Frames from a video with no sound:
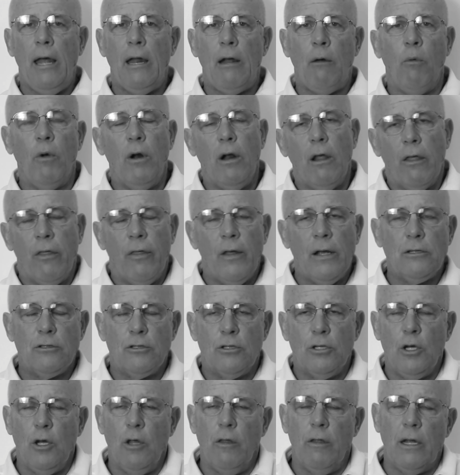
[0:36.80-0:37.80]
one of the things
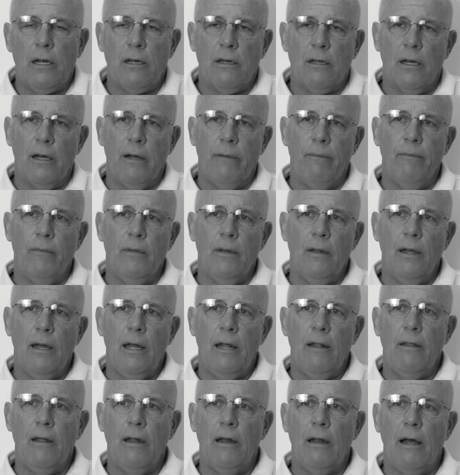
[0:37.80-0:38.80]
too
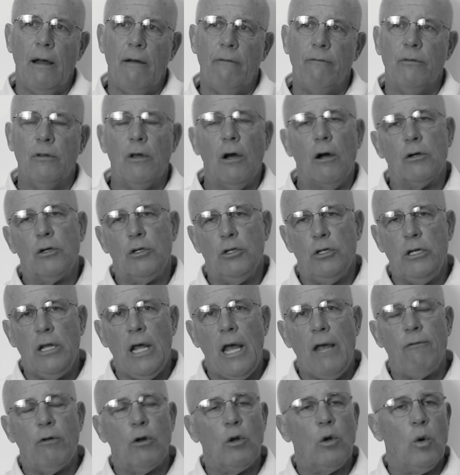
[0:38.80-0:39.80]
that I've talked to
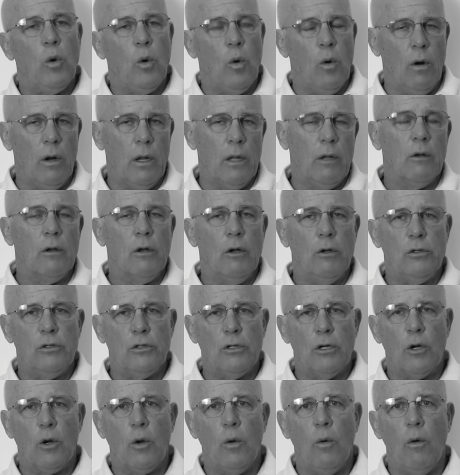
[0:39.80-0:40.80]
David Corley, who coaches
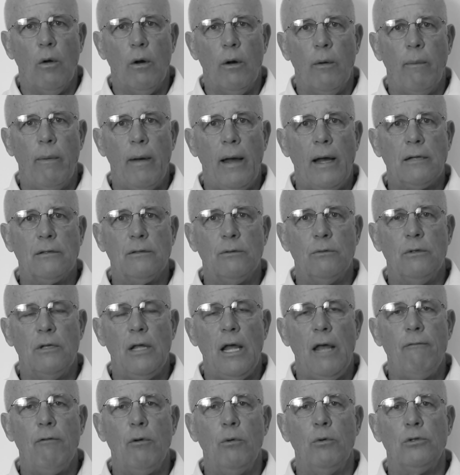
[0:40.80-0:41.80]
our quarterbacks, and
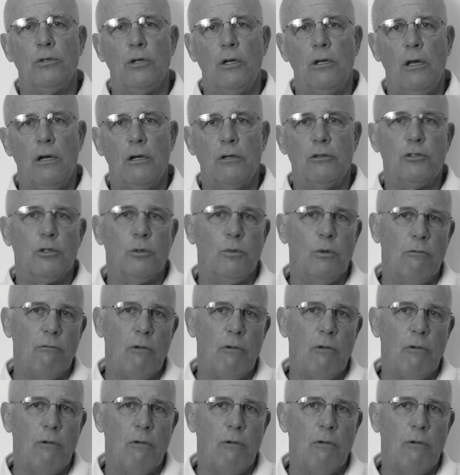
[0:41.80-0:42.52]
David was a youngster when